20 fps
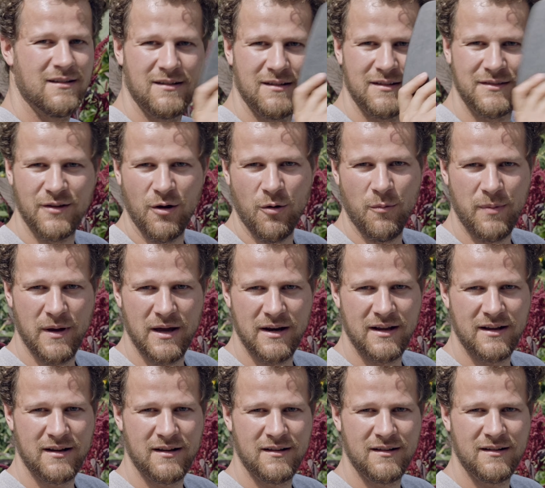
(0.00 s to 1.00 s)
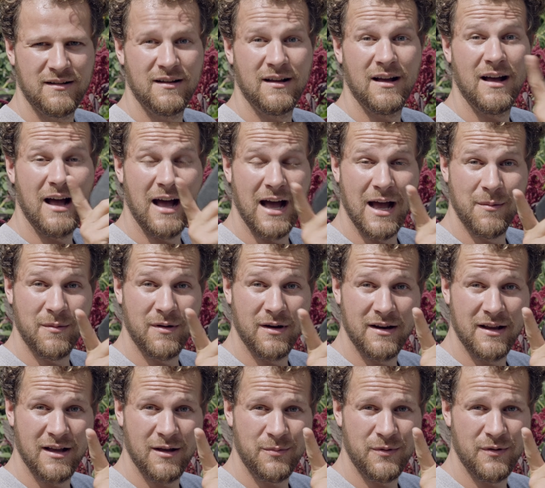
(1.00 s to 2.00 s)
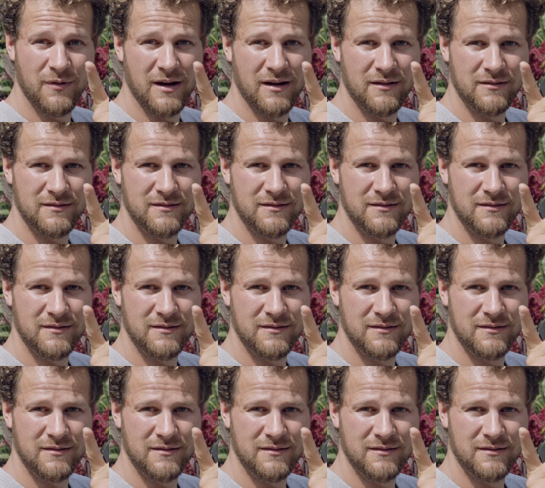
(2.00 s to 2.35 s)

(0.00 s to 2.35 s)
Don't panic, I'm gonna help you out.